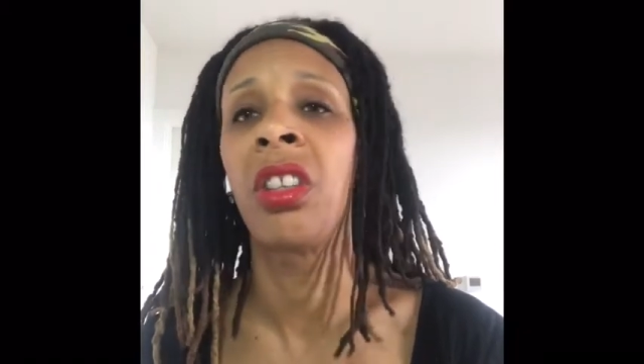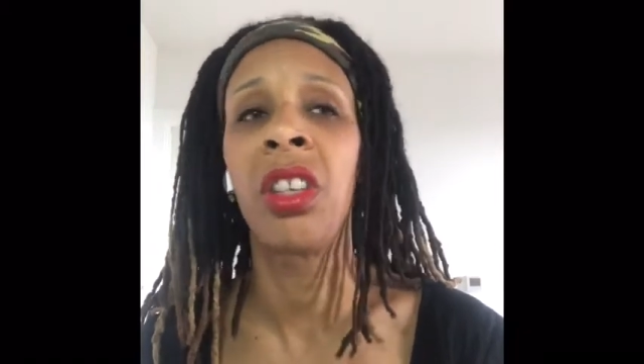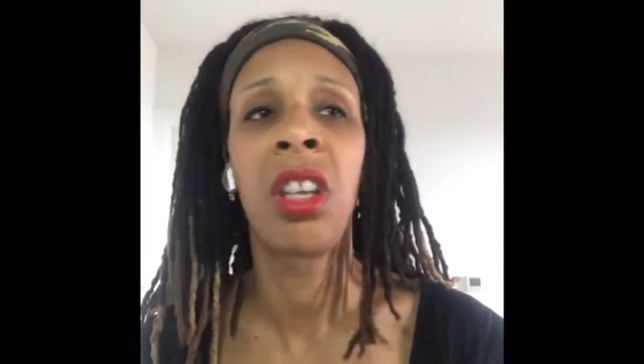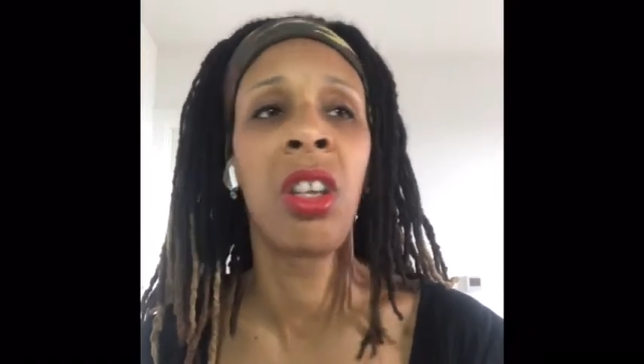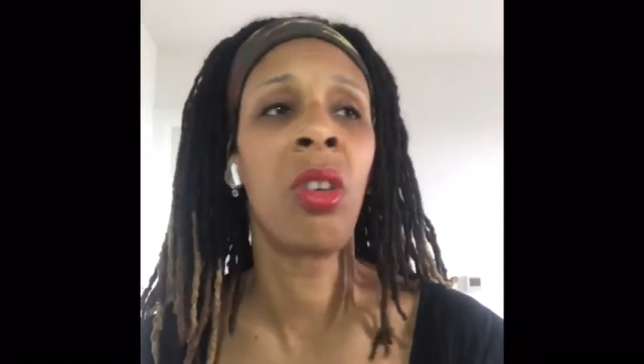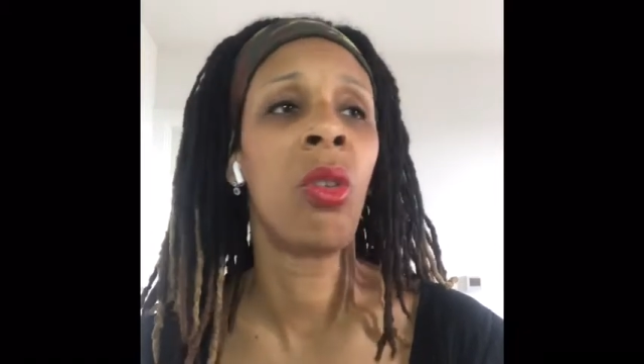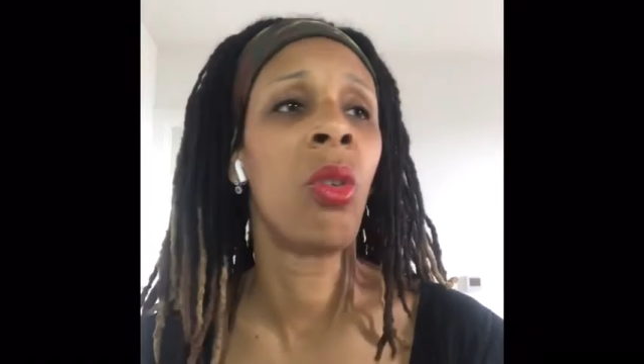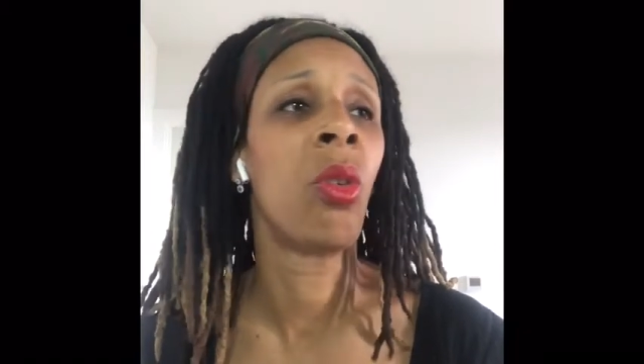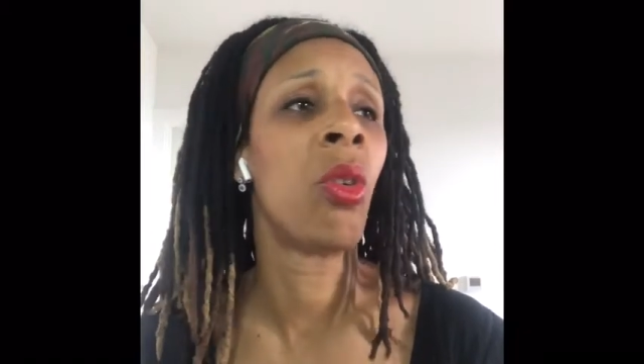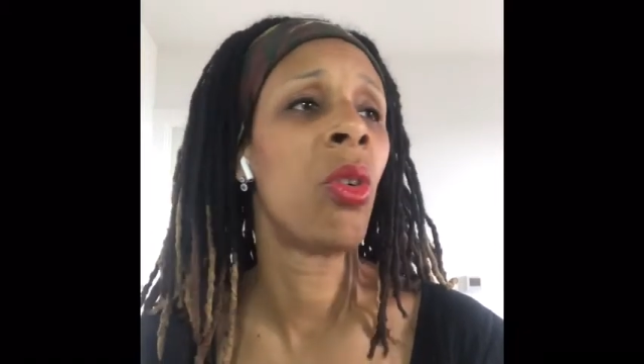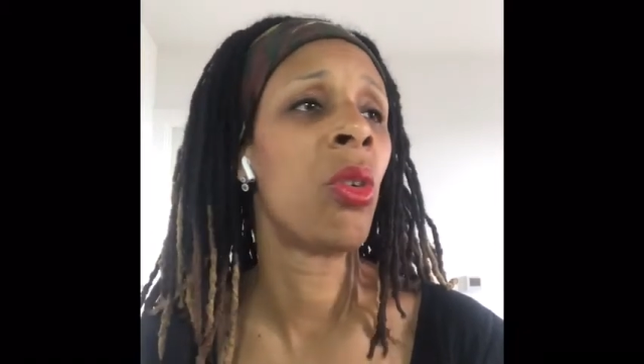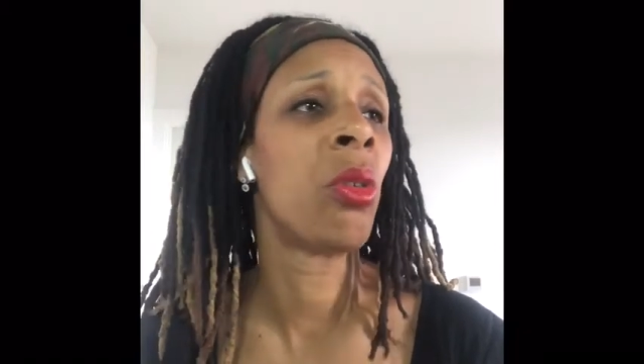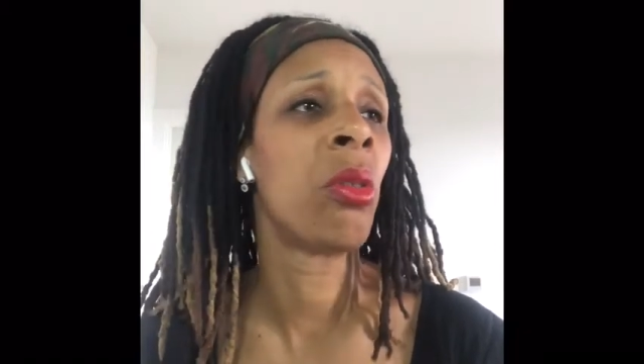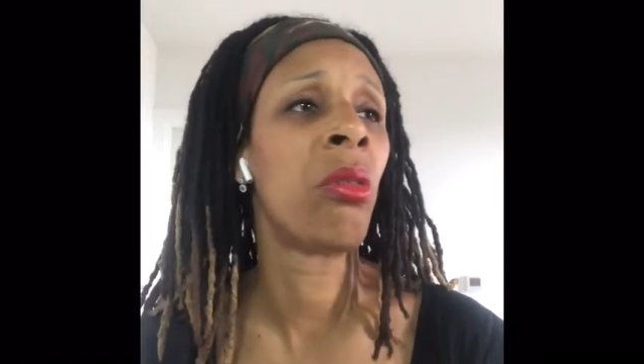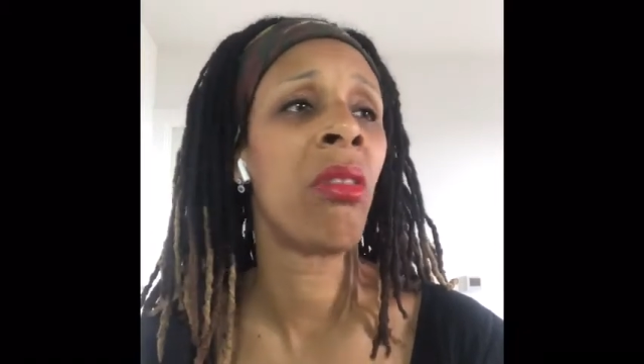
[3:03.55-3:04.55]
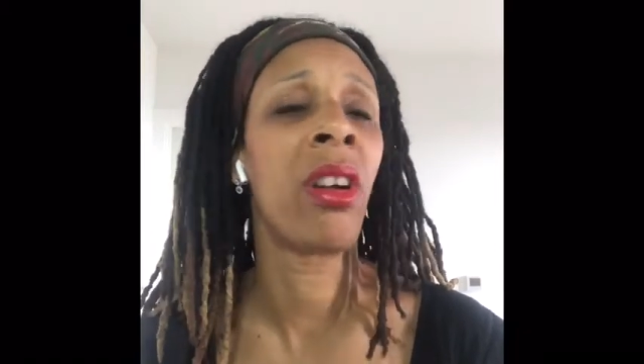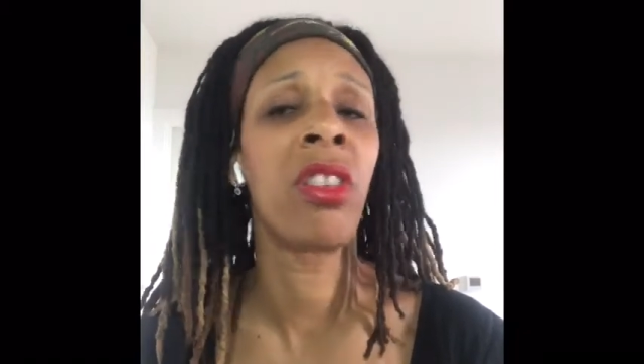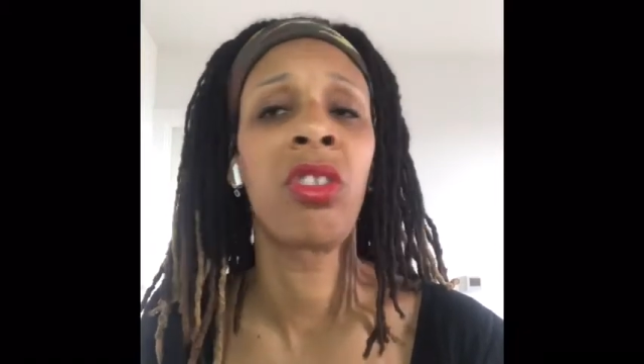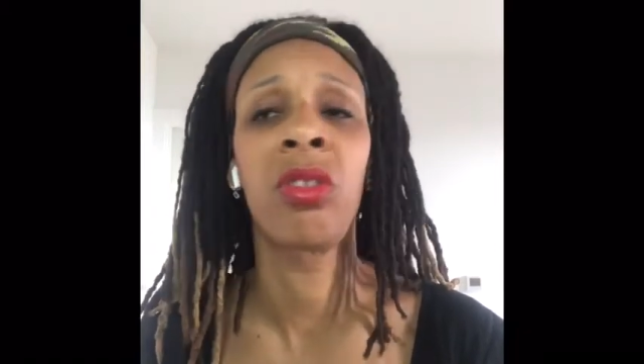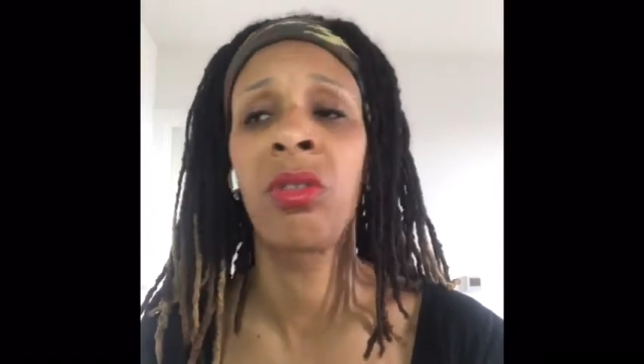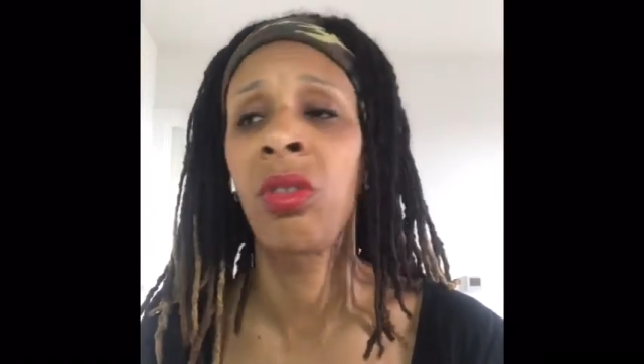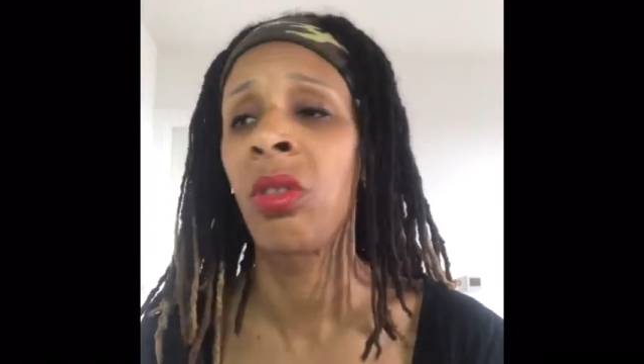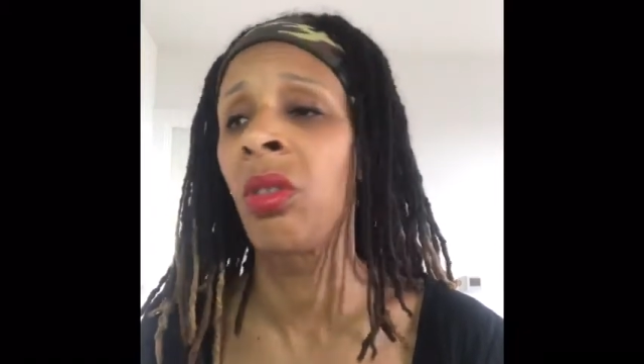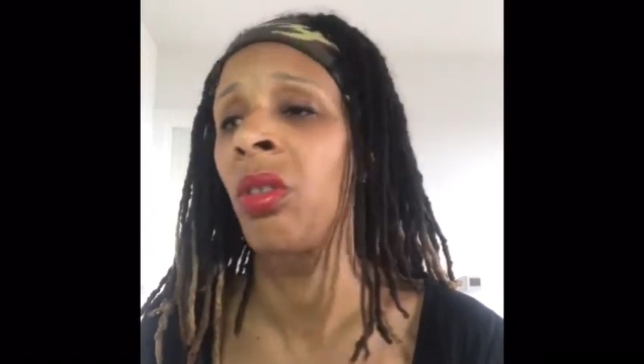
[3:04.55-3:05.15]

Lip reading: yellow, orange,